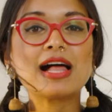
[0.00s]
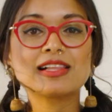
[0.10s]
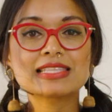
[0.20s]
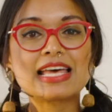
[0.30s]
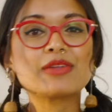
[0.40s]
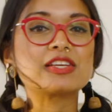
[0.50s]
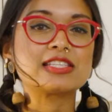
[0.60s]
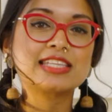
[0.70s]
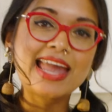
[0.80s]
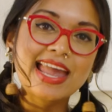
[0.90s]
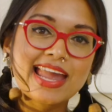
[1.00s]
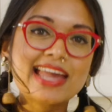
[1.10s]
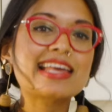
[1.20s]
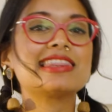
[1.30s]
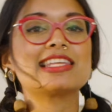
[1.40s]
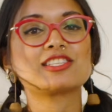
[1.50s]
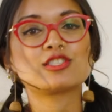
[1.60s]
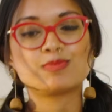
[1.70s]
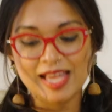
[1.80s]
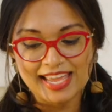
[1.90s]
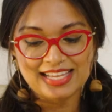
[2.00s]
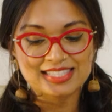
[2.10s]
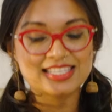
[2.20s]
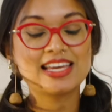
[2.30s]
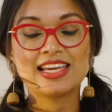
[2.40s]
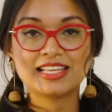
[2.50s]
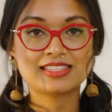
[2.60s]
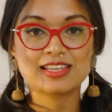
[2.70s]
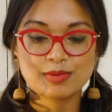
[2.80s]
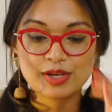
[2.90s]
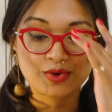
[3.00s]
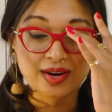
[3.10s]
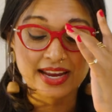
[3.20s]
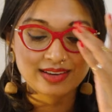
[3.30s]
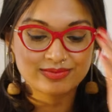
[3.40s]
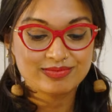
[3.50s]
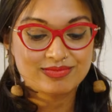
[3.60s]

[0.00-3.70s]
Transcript: balance out the tang and the spice. It's gonna be great.